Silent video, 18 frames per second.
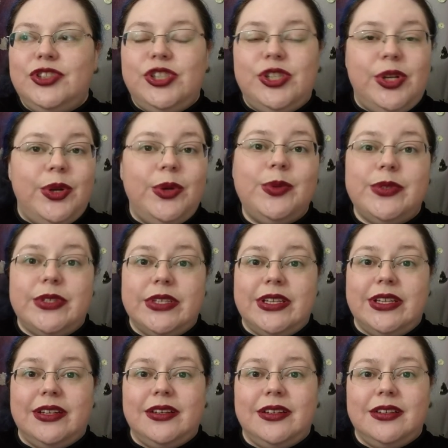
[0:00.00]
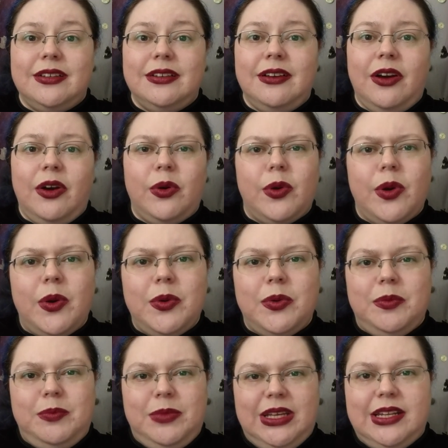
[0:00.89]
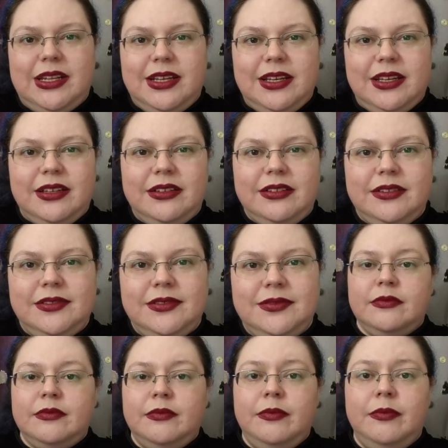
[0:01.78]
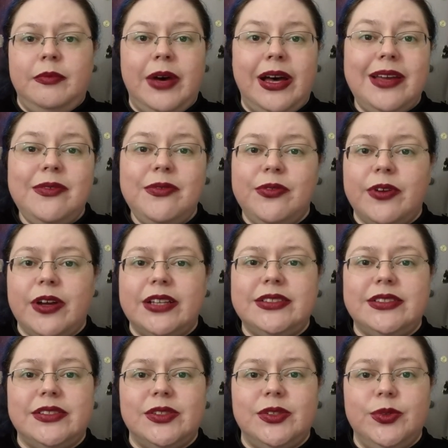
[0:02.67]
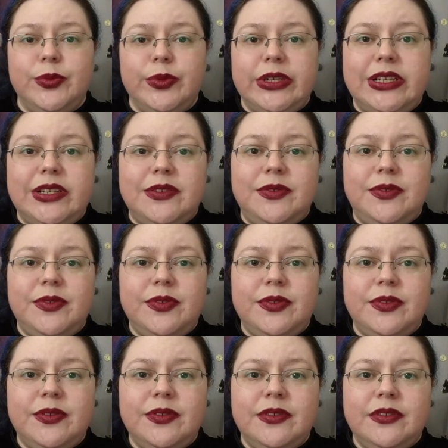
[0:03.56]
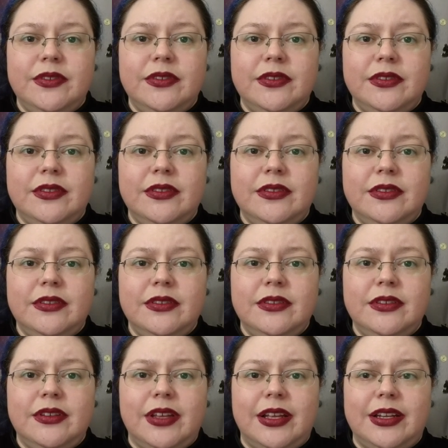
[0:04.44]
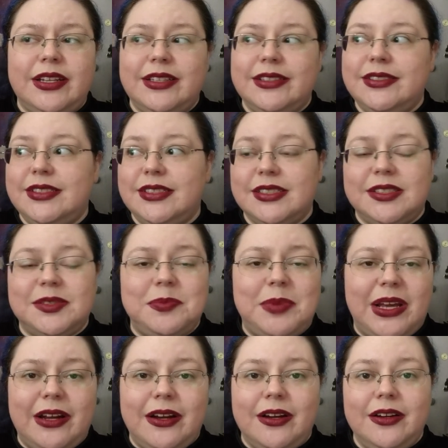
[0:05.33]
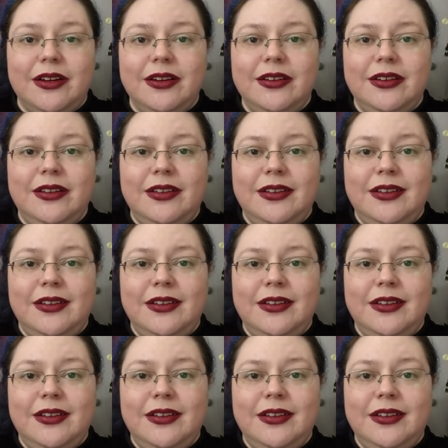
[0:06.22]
Choosing our own meaning. My friend's grief and his despair